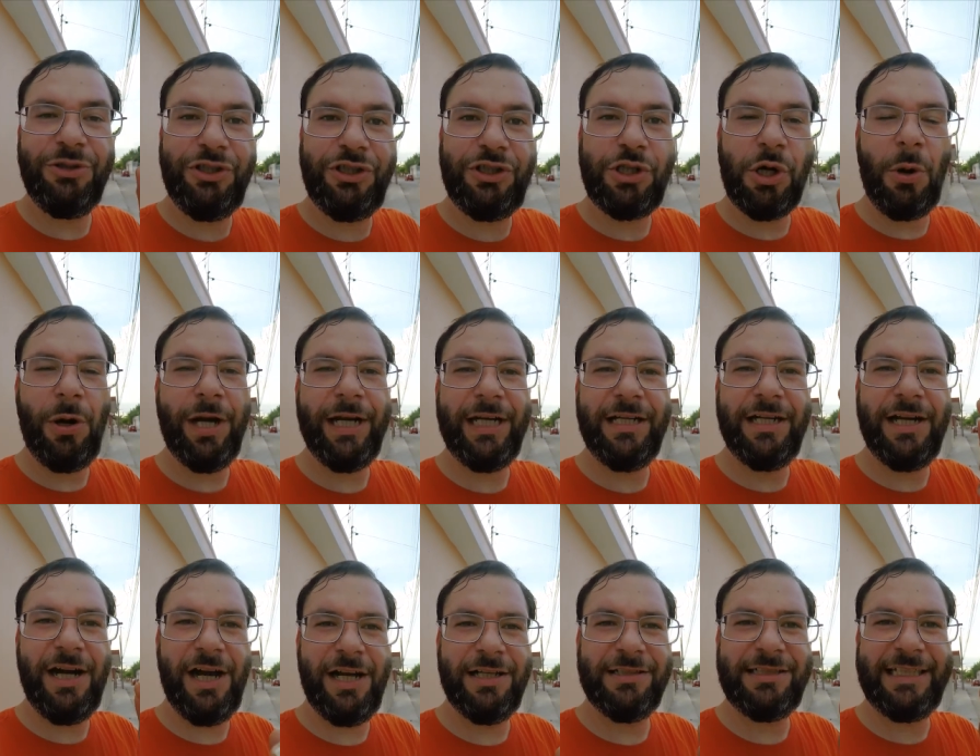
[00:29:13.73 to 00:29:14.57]
Join
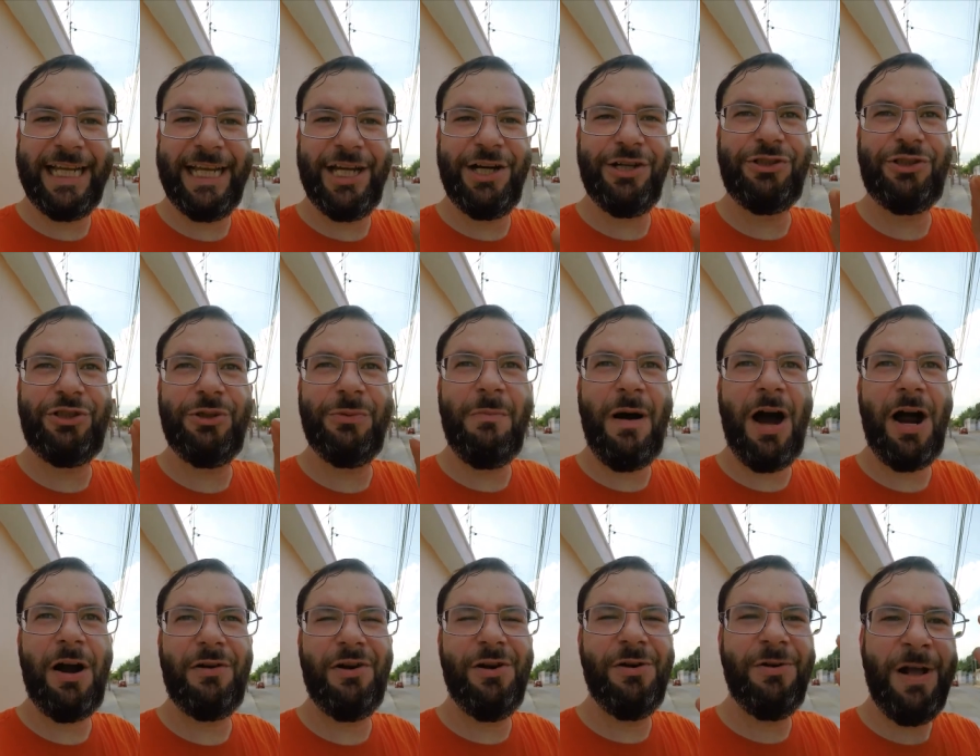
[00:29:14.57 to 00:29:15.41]
us here
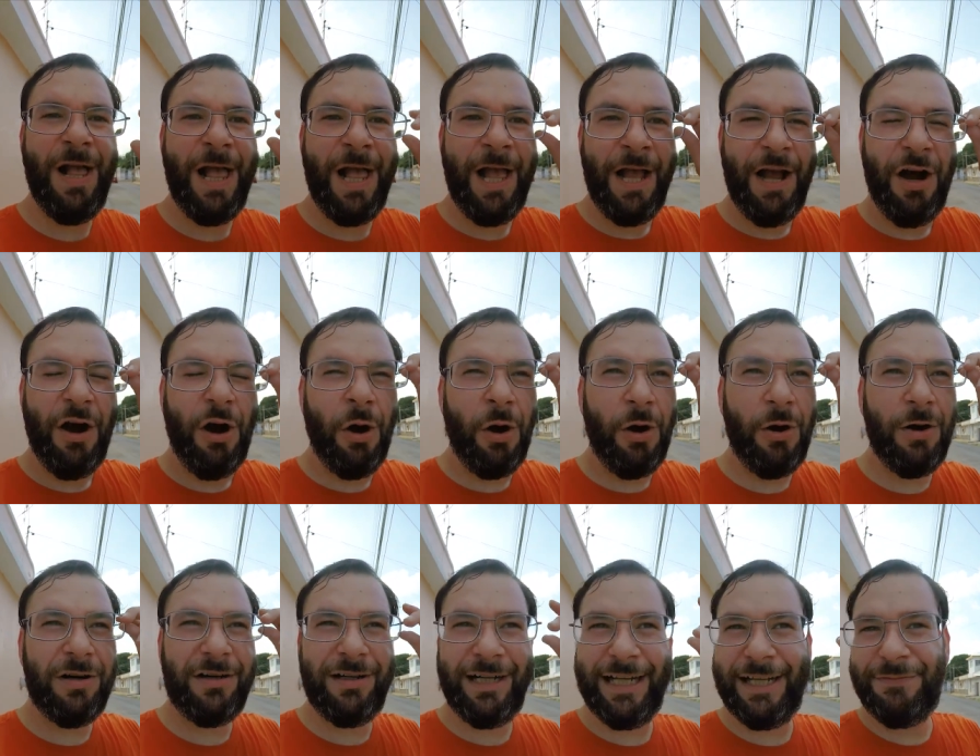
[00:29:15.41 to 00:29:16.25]
tomorrow,
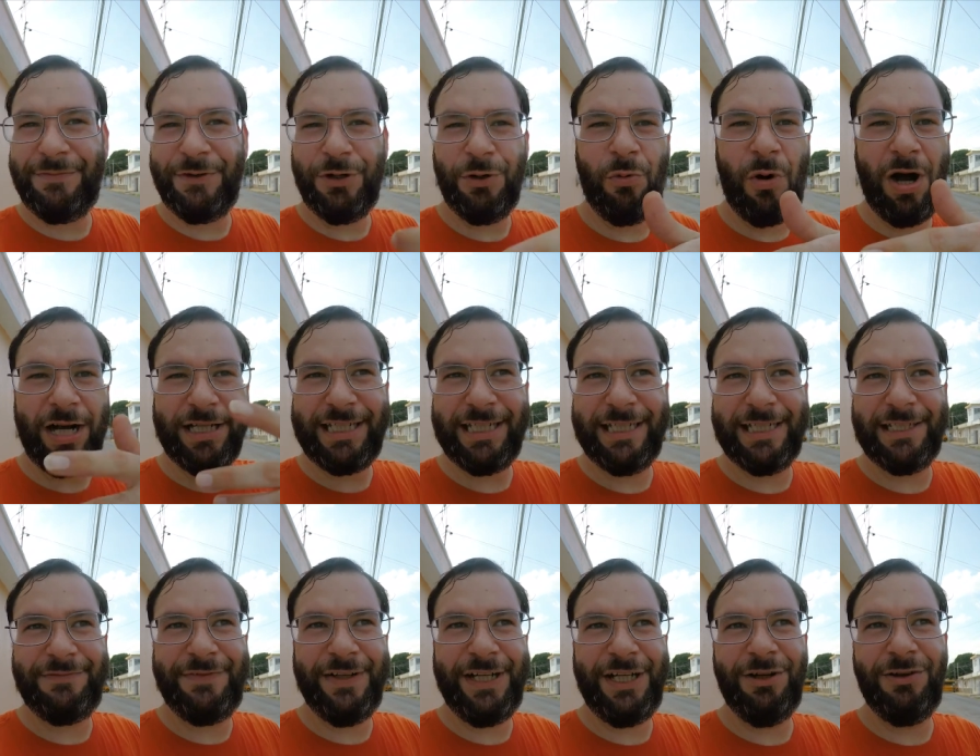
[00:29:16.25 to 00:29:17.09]
or if you're watching
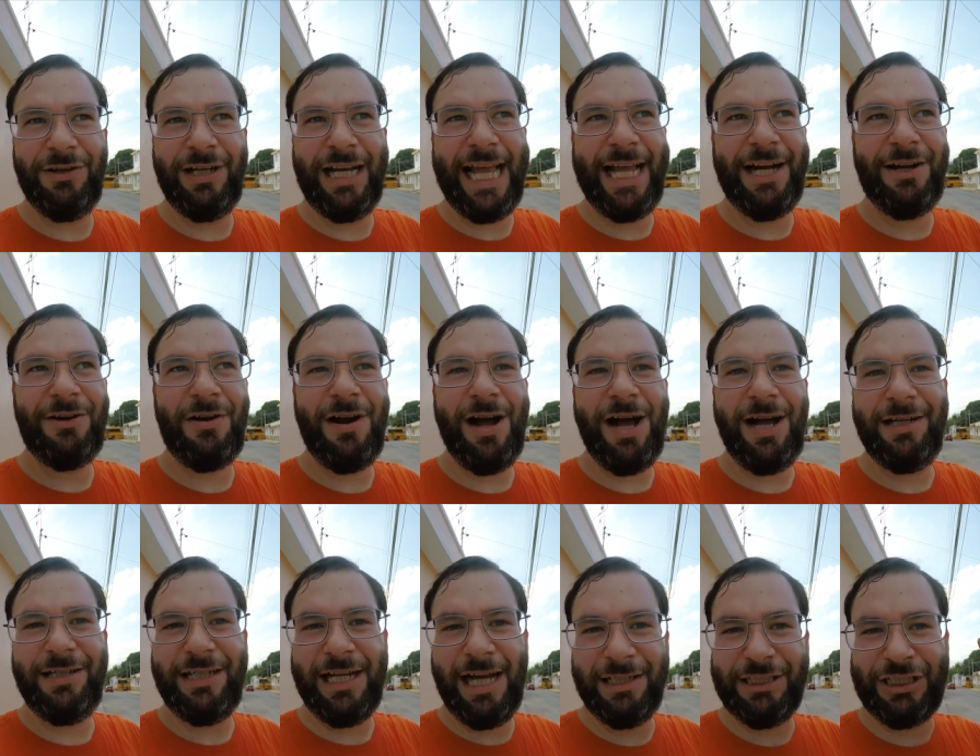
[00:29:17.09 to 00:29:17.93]
this video later
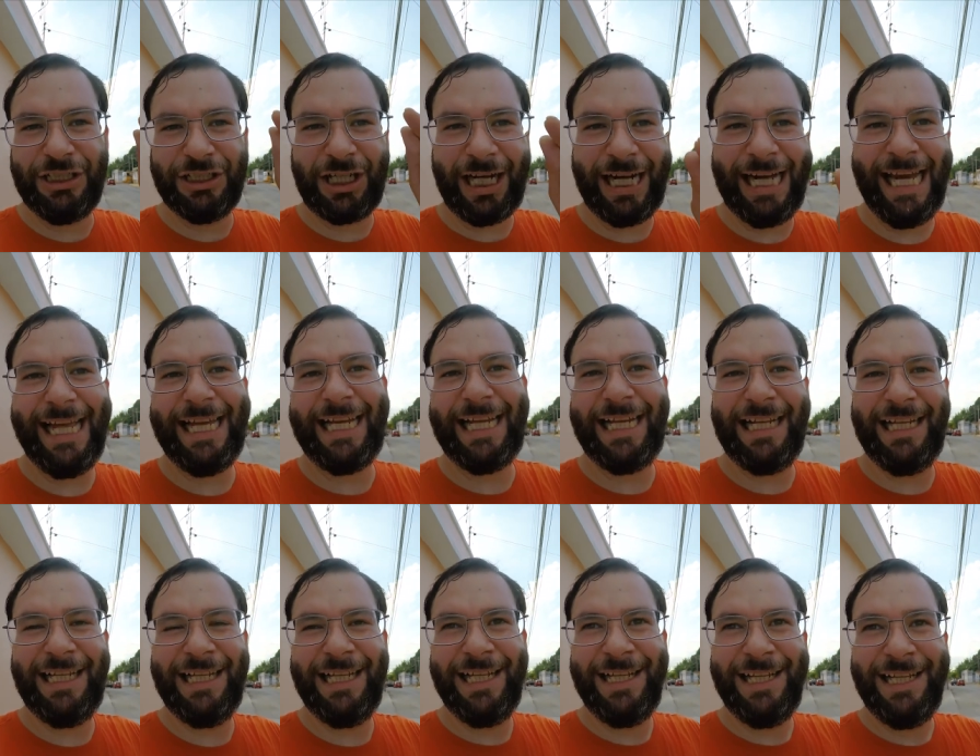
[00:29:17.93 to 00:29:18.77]
on, uh, just click
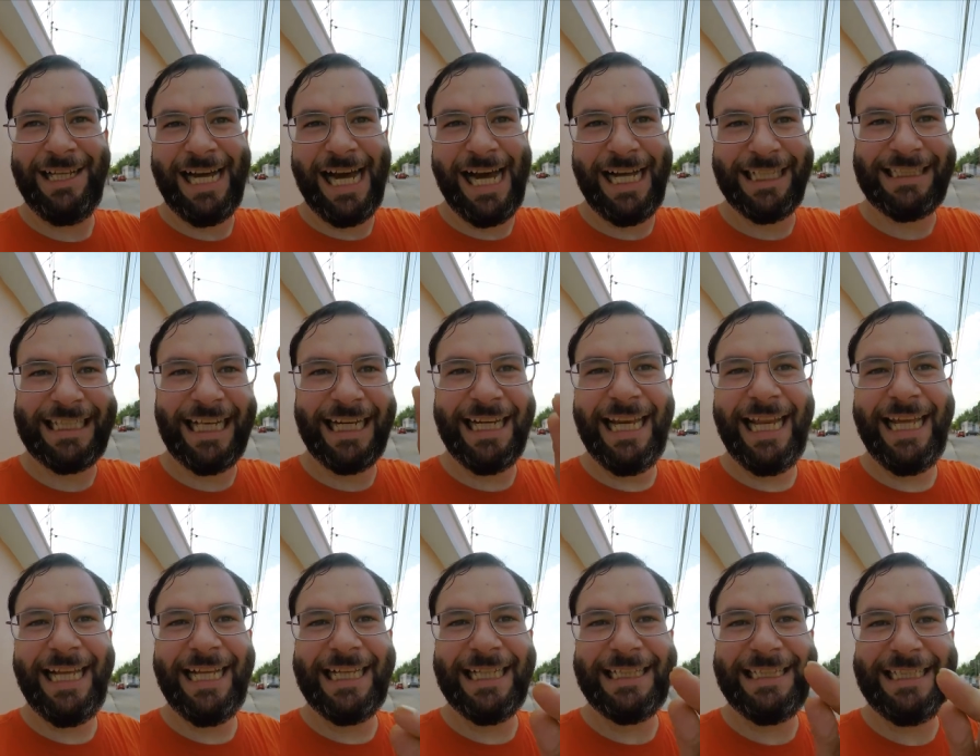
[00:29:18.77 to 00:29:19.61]
at the
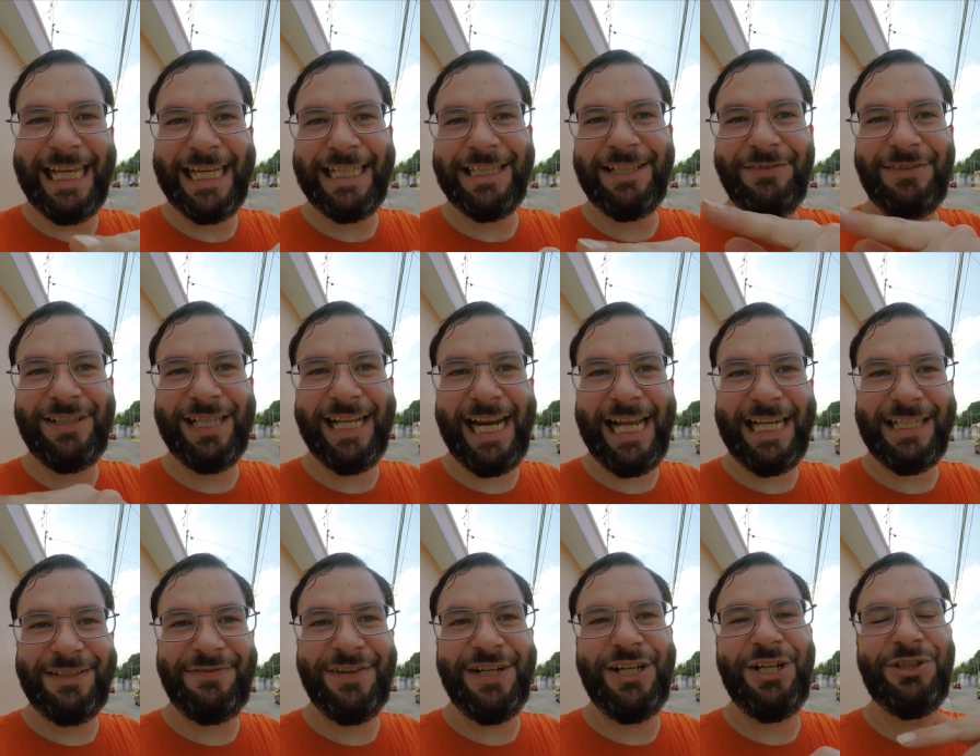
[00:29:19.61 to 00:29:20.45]
link at the end of
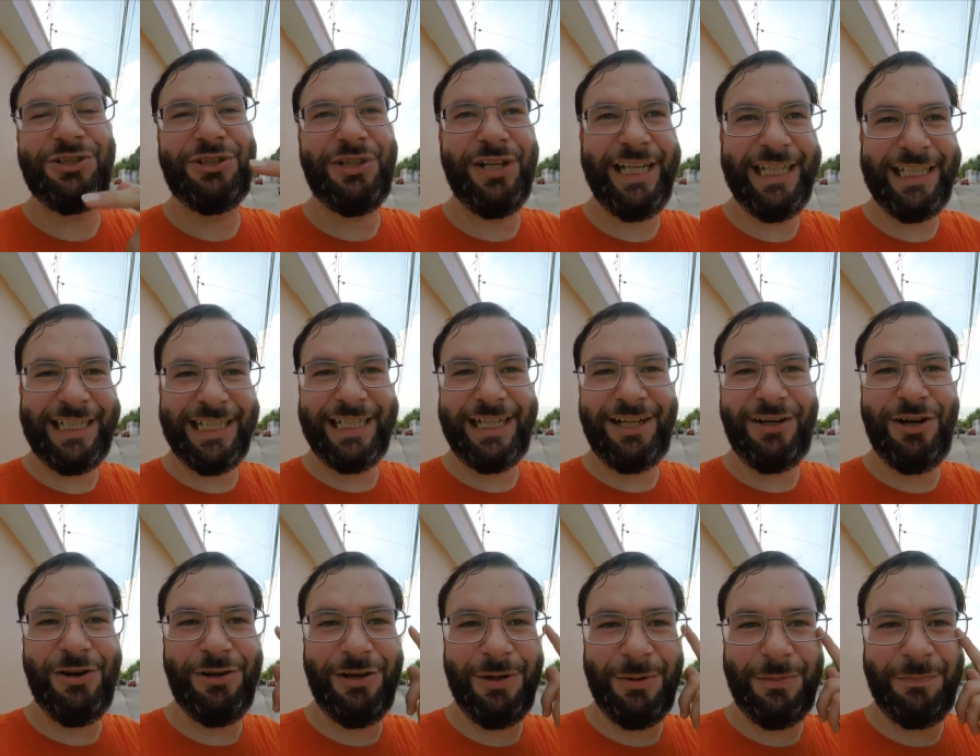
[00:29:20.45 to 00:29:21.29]
today's video so you can
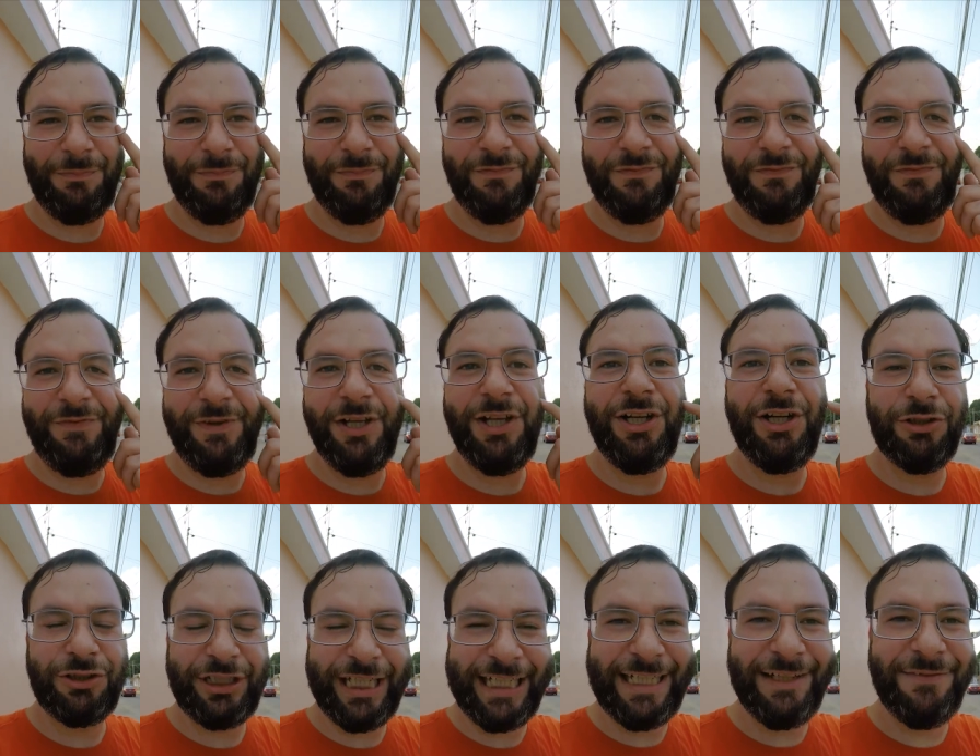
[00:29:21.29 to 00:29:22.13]
go to, you
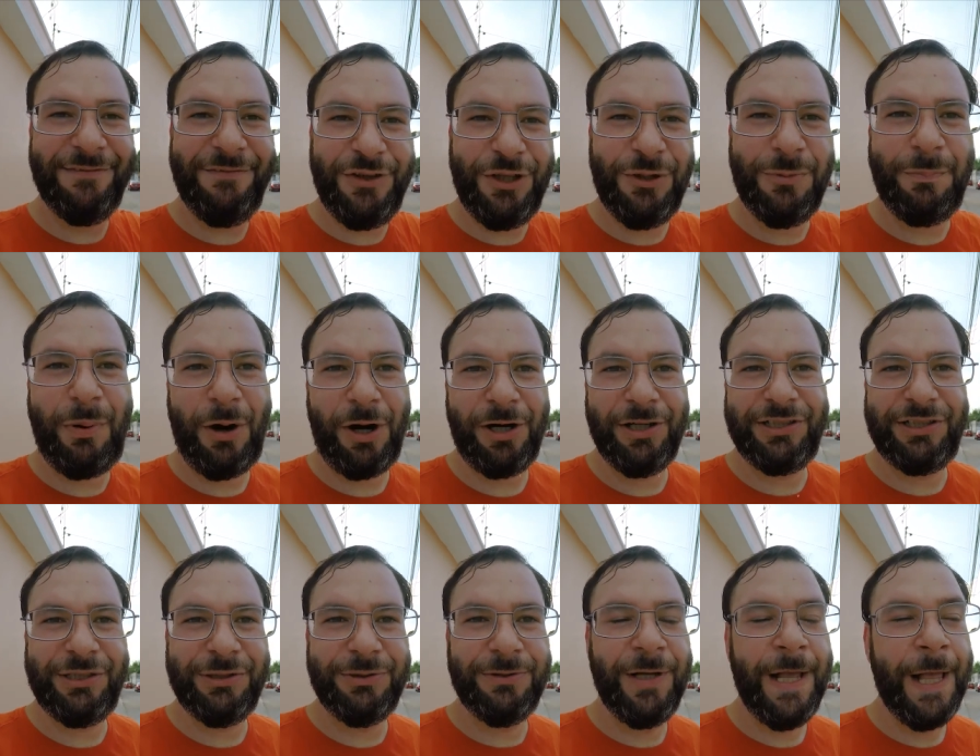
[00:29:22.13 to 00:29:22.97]
know, so you can view
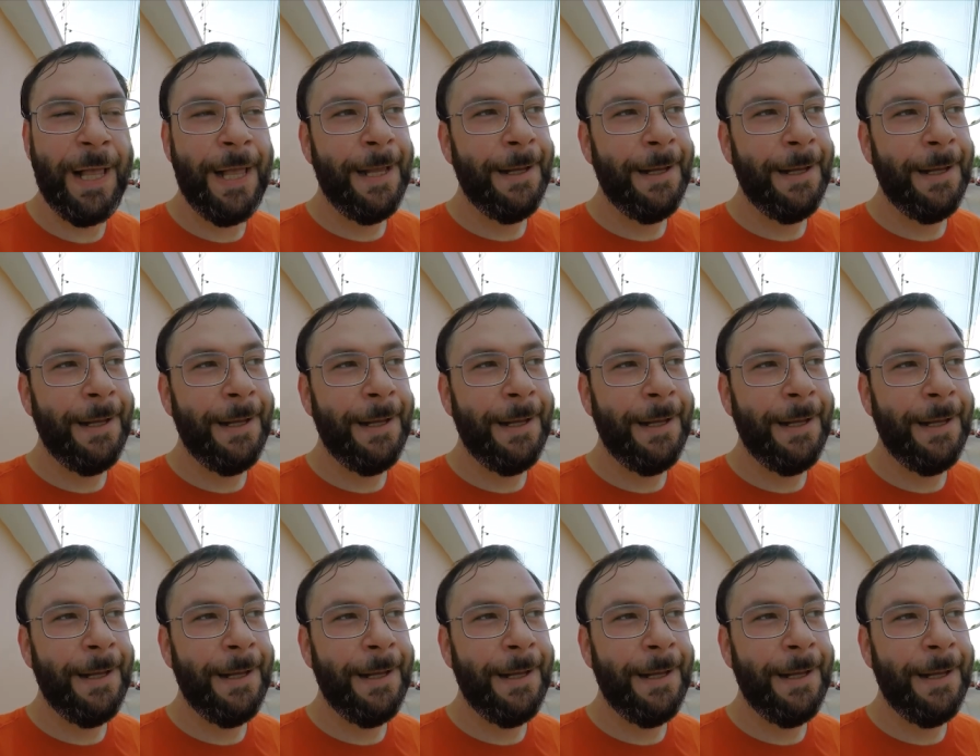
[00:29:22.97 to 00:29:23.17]
part two.